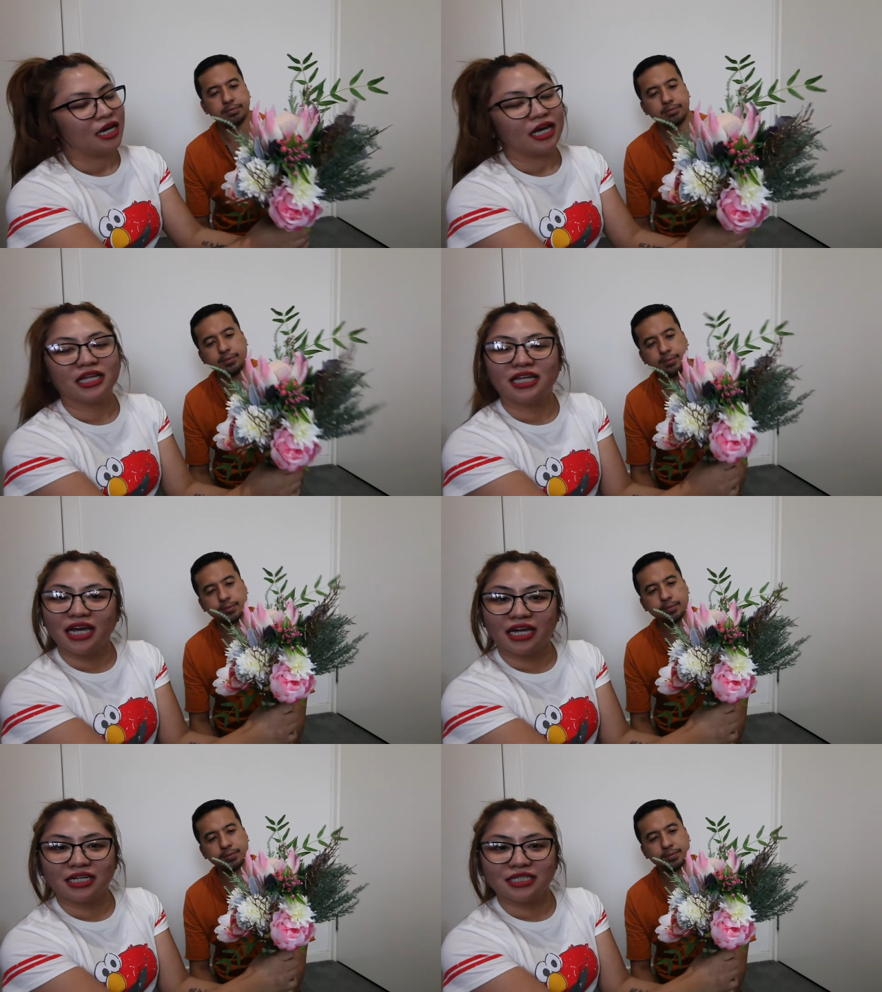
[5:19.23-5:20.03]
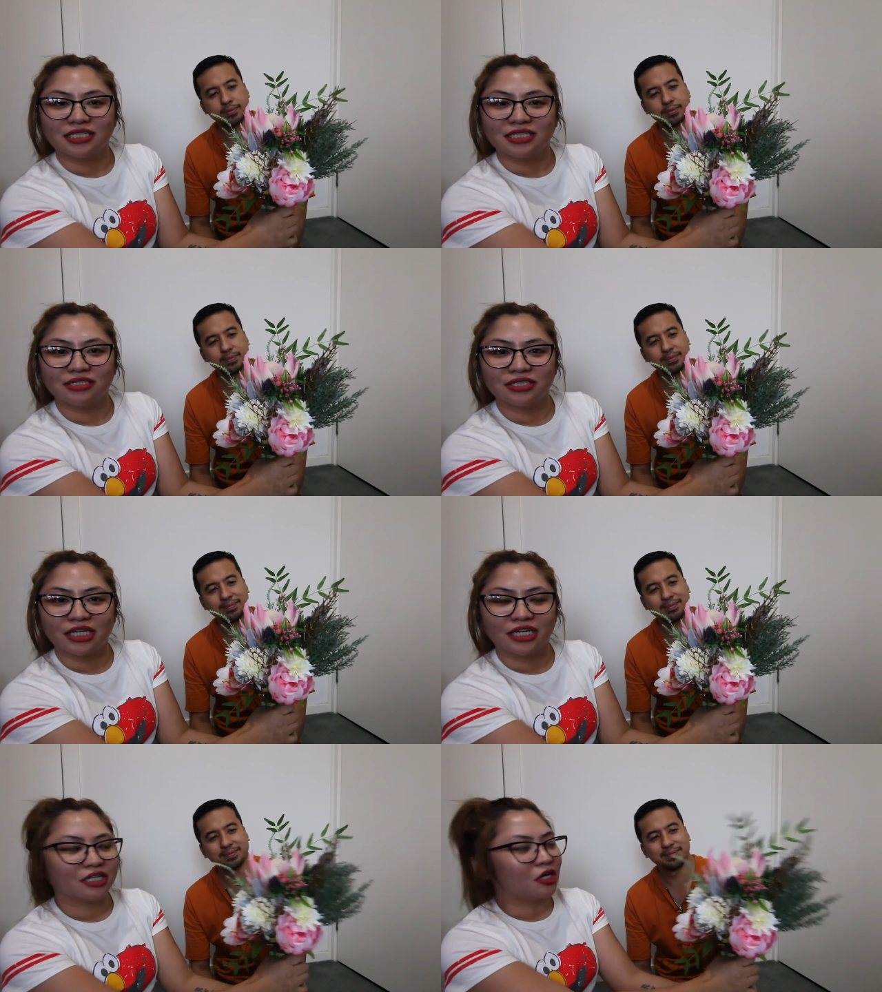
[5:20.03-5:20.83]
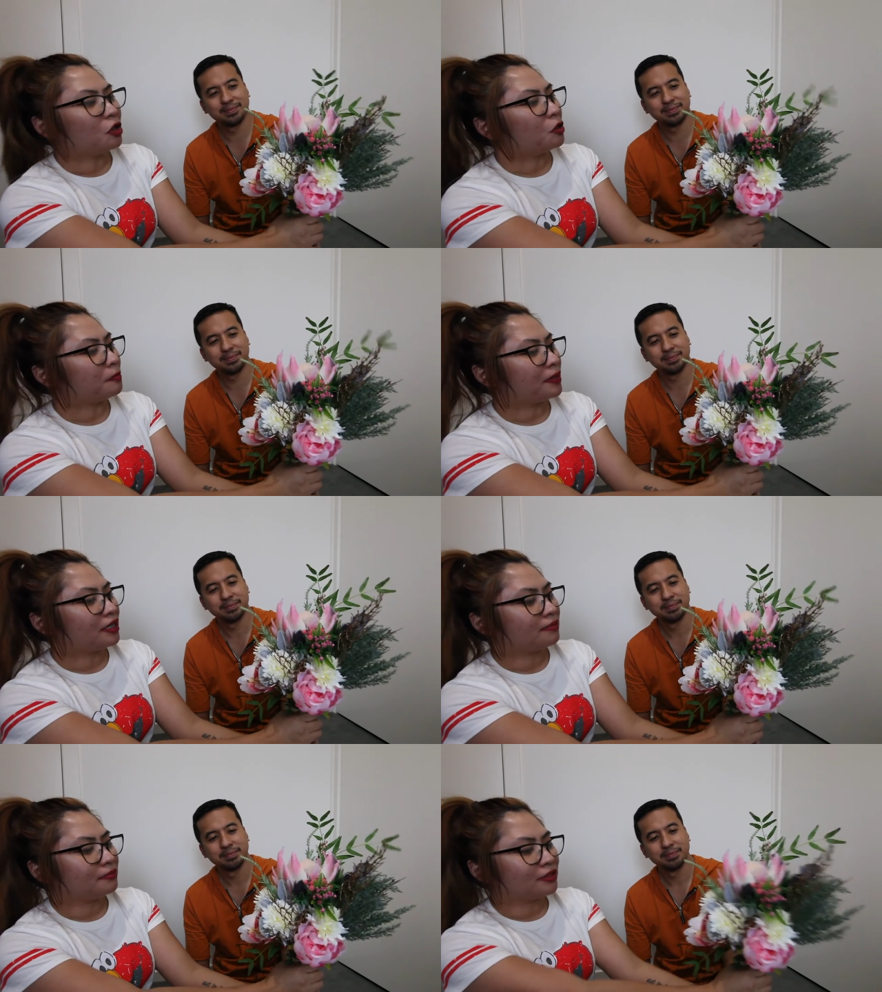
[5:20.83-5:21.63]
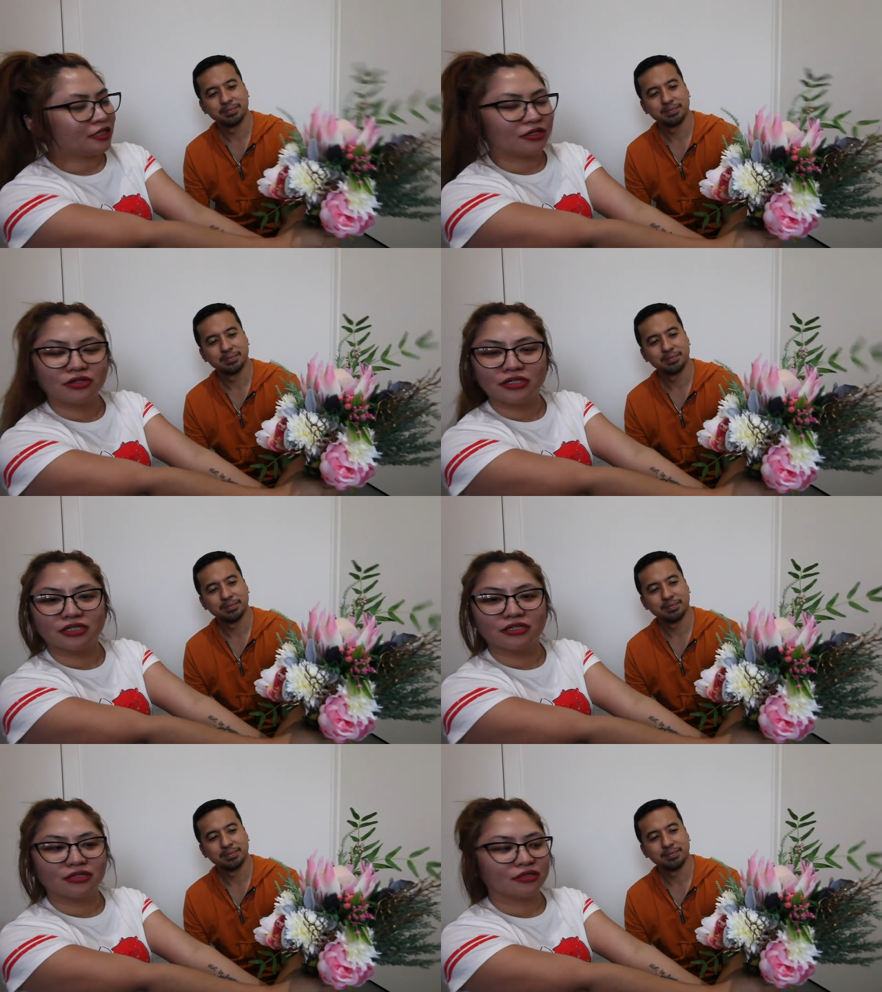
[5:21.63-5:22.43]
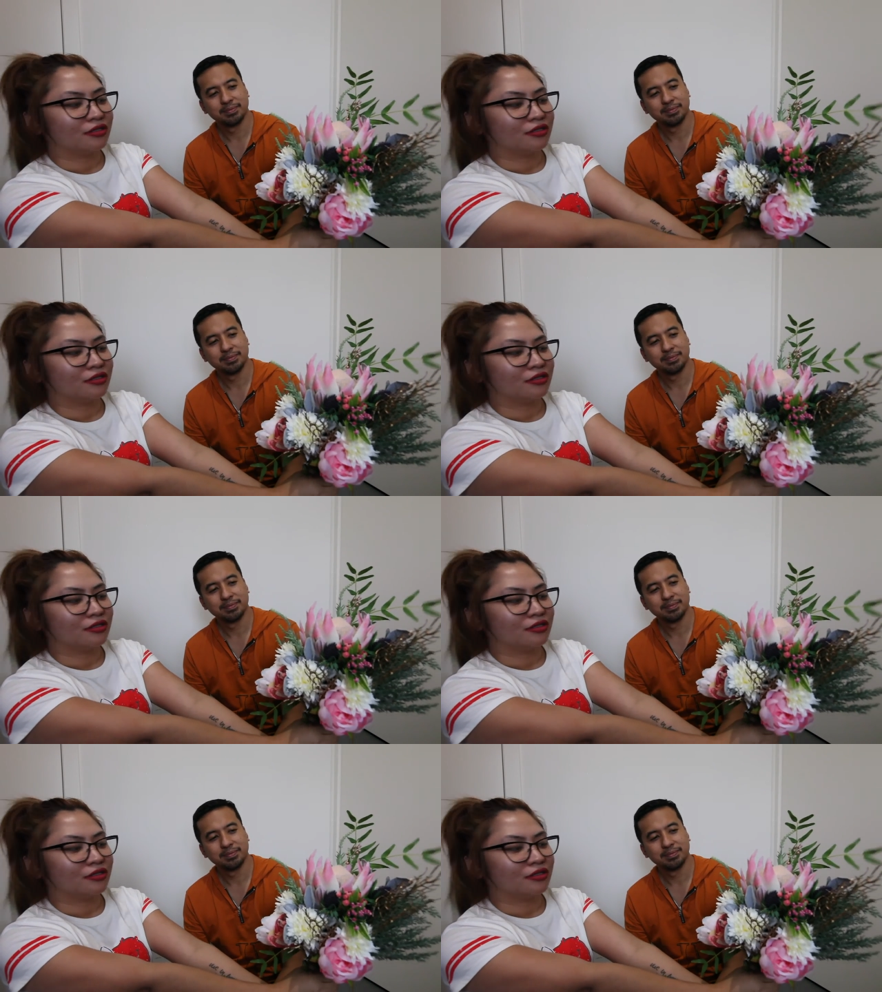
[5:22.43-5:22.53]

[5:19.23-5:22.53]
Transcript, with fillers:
Speaker 1: And then yeah, I can still take it home and put it on our,